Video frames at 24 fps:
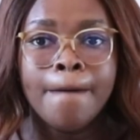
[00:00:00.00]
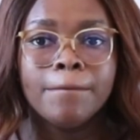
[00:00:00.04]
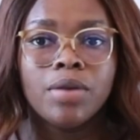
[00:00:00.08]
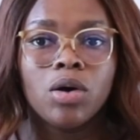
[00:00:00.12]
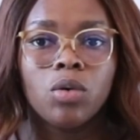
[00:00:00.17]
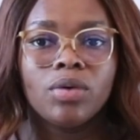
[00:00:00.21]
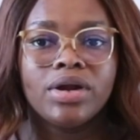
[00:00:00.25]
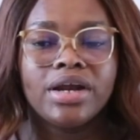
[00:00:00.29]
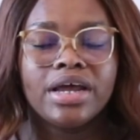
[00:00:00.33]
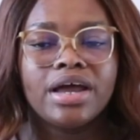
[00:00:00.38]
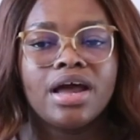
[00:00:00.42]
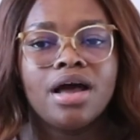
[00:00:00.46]

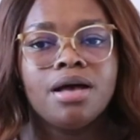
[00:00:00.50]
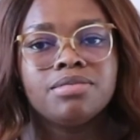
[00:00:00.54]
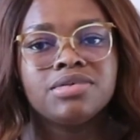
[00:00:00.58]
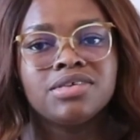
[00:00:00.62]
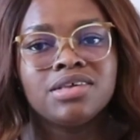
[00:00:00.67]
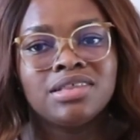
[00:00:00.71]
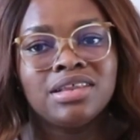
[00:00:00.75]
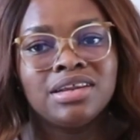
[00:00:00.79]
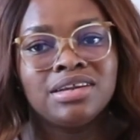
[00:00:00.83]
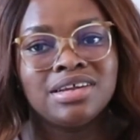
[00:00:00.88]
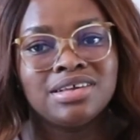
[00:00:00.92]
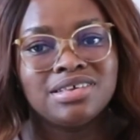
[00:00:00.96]
But when it comes
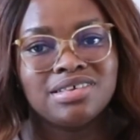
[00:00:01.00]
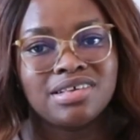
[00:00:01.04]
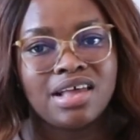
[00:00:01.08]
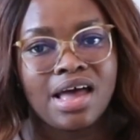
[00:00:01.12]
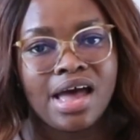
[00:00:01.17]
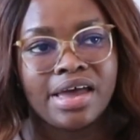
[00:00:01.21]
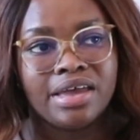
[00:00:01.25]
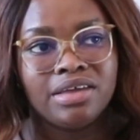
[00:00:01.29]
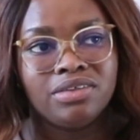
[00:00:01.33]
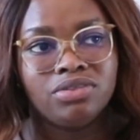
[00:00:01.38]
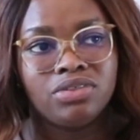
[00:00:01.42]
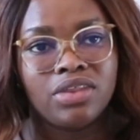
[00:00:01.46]
to the
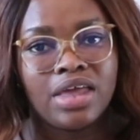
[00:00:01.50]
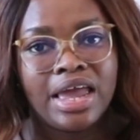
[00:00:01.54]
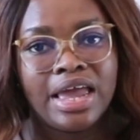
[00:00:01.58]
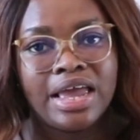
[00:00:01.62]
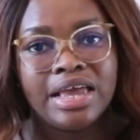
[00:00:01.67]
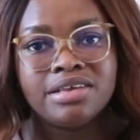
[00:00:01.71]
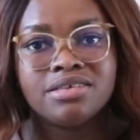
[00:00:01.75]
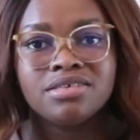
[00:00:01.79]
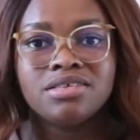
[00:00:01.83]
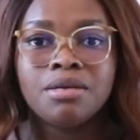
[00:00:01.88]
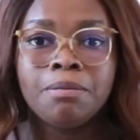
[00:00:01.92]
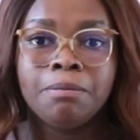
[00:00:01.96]
design
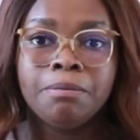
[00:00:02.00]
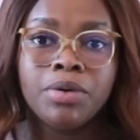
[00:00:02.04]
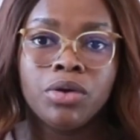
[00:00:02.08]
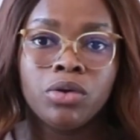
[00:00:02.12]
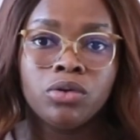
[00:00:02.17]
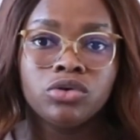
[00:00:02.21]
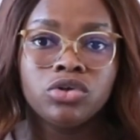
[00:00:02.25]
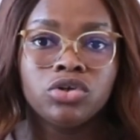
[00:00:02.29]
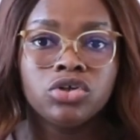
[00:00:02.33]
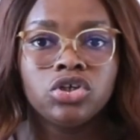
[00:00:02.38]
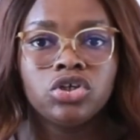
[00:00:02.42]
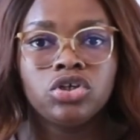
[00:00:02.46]
things, the
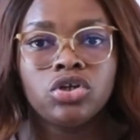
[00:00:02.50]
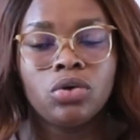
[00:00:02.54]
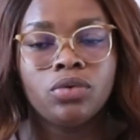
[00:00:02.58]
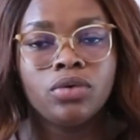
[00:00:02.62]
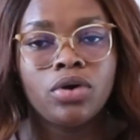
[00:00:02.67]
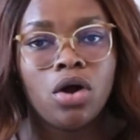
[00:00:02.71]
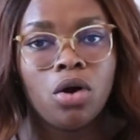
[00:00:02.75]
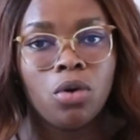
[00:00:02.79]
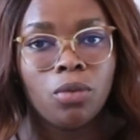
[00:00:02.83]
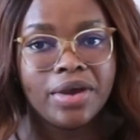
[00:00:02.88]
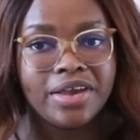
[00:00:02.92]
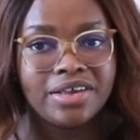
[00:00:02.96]
builders don't
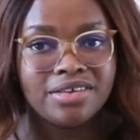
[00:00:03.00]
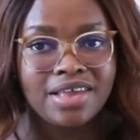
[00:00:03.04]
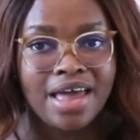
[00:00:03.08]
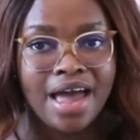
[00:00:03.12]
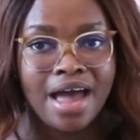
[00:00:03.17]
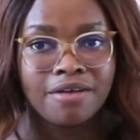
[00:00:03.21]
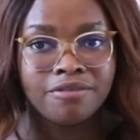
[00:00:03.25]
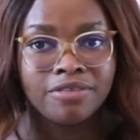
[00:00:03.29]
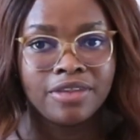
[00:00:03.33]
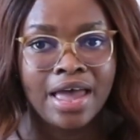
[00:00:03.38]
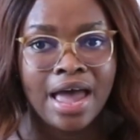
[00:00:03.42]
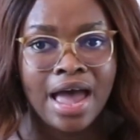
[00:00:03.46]
always
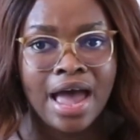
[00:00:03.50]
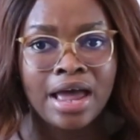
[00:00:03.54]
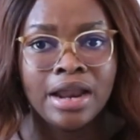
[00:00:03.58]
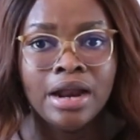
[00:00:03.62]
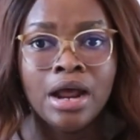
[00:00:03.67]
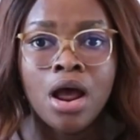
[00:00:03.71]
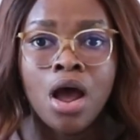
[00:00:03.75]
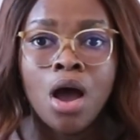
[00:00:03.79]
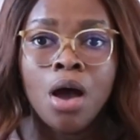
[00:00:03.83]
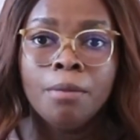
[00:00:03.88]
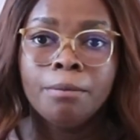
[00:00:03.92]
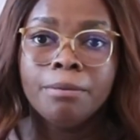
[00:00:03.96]
have that.
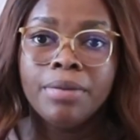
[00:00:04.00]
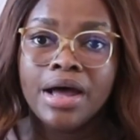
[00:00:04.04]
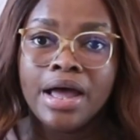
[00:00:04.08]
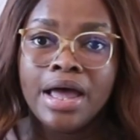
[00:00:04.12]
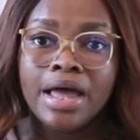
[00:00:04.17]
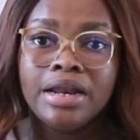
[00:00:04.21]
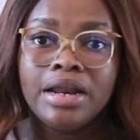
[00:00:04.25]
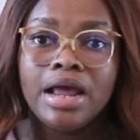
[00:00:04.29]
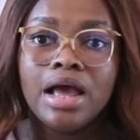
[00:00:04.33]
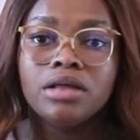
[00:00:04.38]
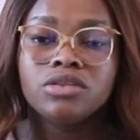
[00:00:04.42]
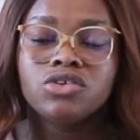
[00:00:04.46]

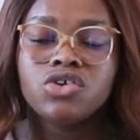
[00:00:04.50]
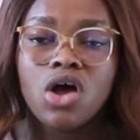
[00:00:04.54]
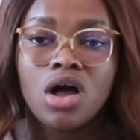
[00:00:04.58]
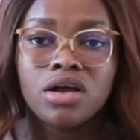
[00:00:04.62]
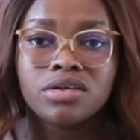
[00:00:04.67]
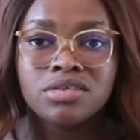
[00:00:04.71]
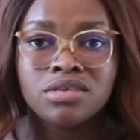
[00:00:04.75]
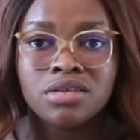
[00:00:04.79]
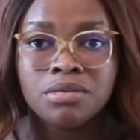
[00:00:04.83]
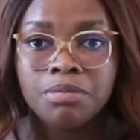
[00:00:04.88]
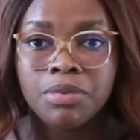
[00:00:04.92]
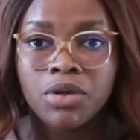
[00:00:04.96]
But
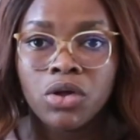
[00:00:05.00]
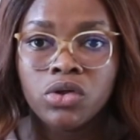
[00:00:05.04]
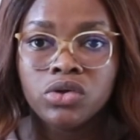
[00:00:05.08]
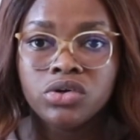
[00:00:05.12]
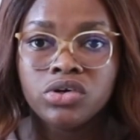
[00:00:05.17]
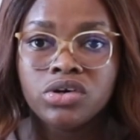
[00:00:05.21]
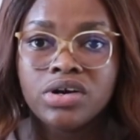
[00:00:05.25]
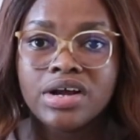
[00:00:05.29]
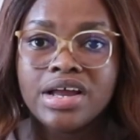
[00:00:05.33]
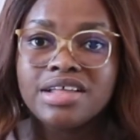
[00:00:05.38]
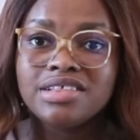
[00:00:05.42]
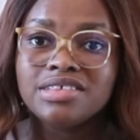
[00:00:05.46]
talk to the
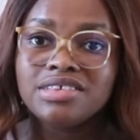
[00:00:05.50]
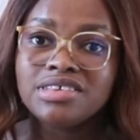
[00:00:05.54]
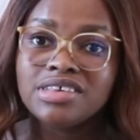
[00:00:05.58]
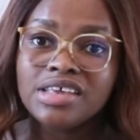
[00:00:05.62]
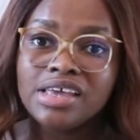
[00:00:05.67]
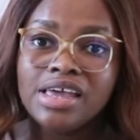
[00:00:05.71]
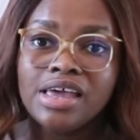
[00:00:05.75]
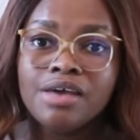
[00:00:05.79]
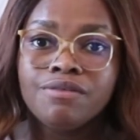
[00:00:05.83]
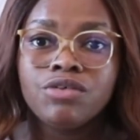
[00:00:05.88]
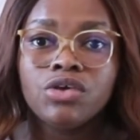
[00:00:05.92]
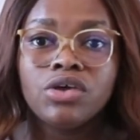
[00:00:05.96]
builder and
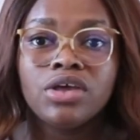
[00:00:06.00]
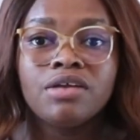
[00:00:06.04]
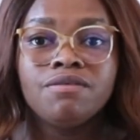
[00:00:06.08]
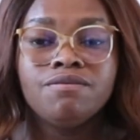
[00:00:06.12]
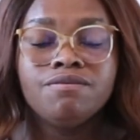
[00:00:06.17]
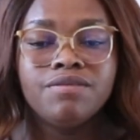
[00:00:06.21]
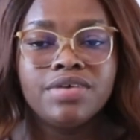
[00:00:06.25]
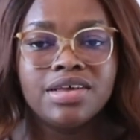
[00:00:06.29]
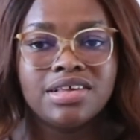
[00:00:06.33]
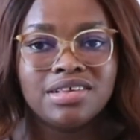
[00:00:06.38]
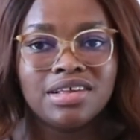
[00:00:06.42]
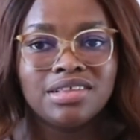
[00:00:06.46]
see if you
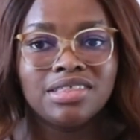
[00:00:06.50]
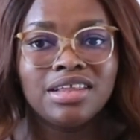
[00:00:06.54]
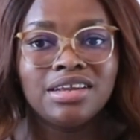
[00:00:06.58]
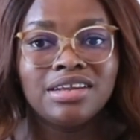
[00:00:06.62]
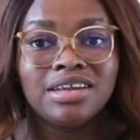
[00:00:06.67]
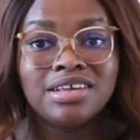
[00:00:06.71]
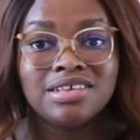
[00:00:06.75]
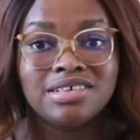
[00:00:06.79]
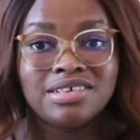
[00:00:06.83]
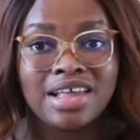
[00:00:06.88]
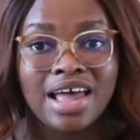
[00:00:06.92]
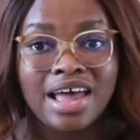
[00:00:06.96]
can visit the
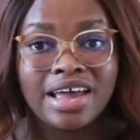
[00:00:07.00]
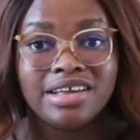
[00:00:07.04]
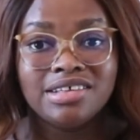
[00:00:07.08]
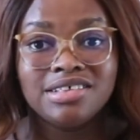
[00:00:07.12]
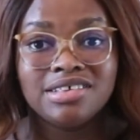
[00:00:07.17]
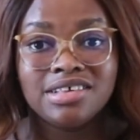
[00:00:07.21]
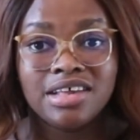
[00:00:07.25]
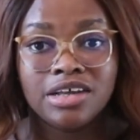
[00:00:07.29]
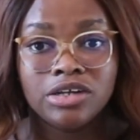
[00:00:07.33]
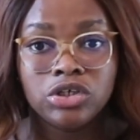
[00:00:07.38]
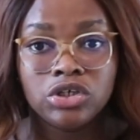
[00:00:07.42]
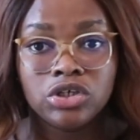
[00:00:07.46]
design
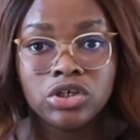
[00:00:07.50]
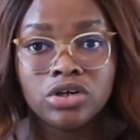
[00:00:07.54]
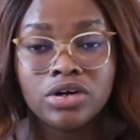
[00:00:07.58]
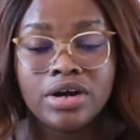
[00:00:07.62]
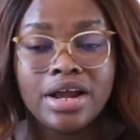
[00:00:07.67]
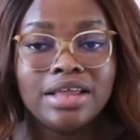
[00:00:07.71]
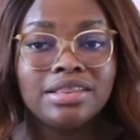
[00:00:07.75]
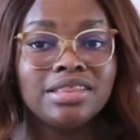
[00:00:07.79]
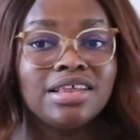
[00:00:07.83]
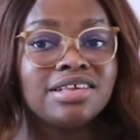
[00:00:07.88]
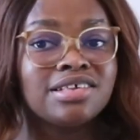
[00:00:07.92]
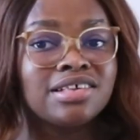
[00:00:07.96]
center.
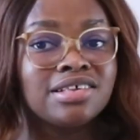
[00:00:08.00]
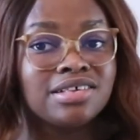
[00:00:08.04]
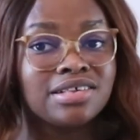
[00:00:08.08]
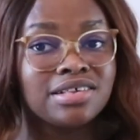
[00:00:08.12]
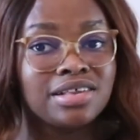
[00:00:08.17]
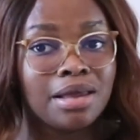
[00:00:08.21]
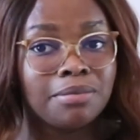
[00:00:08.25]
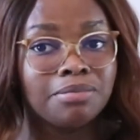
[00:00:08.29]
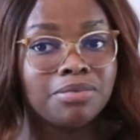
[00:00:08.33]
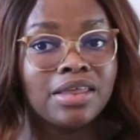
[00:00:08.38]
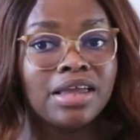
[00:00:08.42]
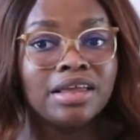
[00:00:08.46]
And this is
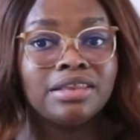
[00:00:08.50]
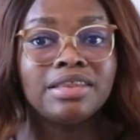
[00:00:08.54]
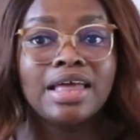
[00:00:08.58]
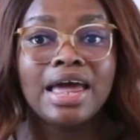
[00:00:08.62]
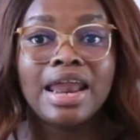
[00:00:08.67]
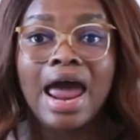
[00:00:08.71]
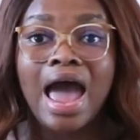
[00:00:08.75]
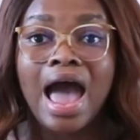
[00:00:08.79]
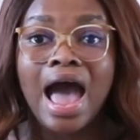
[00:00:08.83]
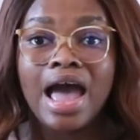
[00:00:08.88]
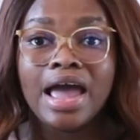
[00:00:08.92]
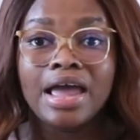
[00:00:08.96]
something
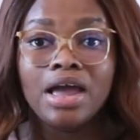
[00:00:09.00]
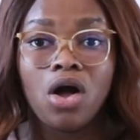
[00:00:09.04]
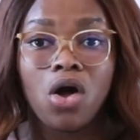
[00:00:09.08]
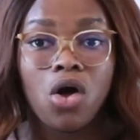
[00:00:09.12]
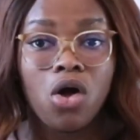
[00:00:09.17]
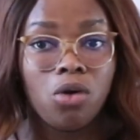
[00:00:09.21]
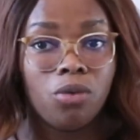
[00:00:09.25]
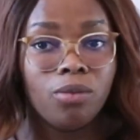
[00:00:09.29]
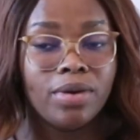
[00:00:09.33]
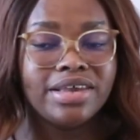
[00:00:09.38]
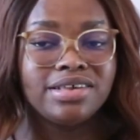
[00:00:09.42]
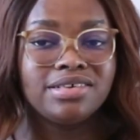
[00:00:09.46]
that I
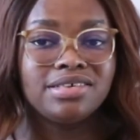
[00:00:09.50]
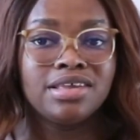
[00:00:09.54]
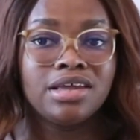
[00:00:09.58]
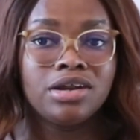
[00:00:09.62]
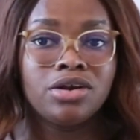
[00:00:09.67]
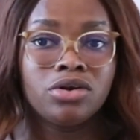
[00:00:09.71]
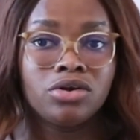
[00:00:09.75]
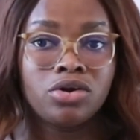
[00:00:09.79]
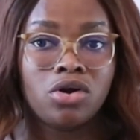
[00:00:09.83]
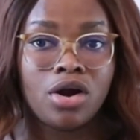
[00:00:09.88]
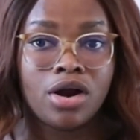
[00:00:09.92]
always did on